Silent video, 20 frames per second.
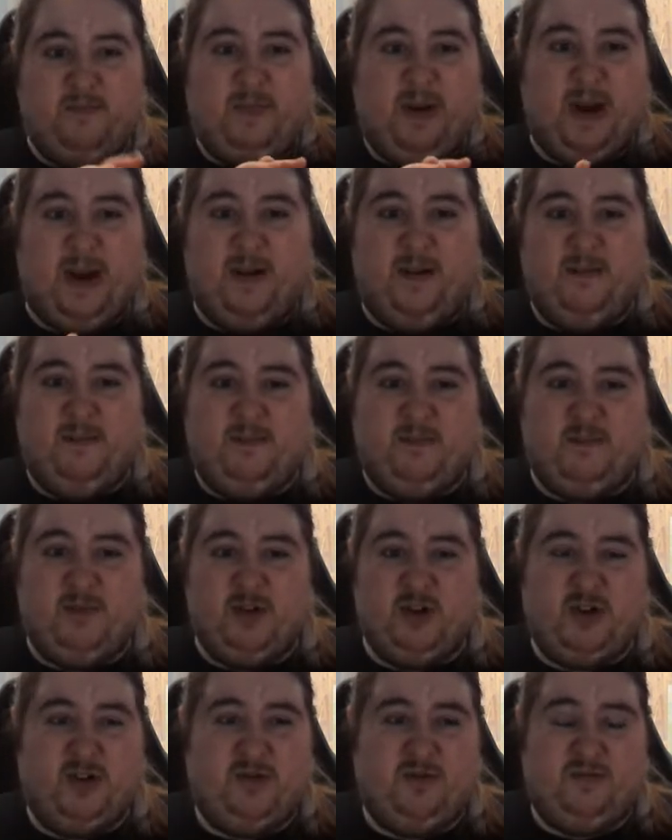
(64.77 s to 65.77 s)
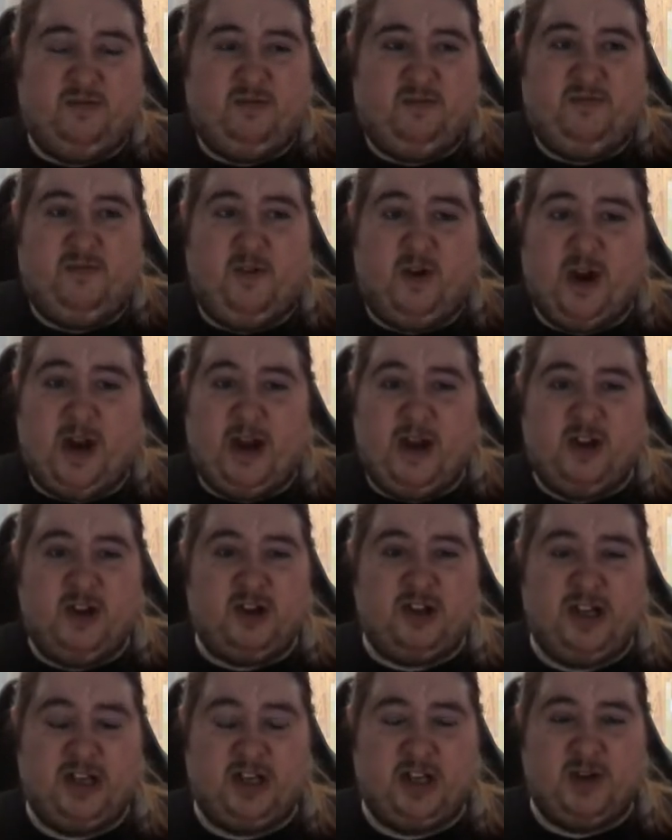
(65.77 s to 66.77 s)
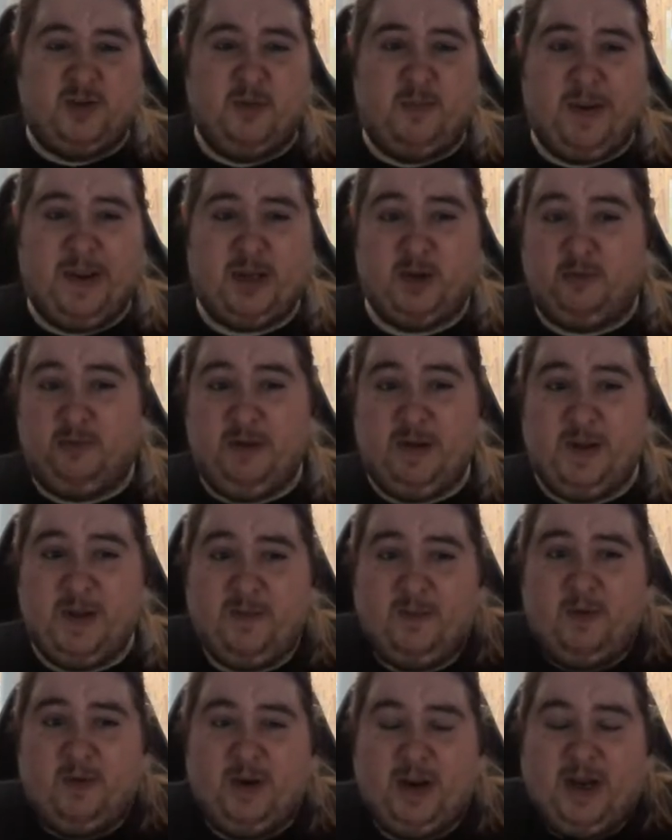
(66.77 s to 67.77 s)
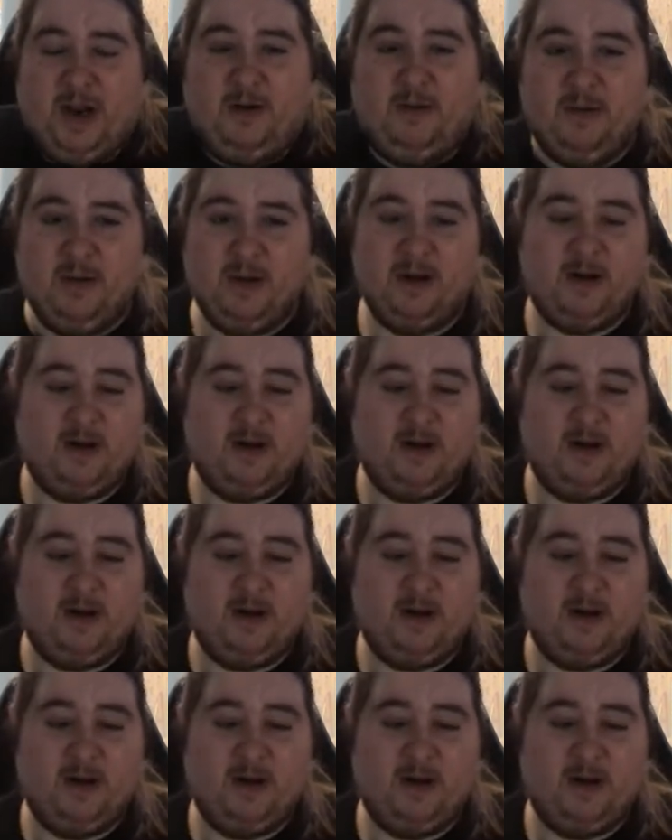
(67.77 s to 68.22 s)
being just fucking, just let's just piss up really, but, you know,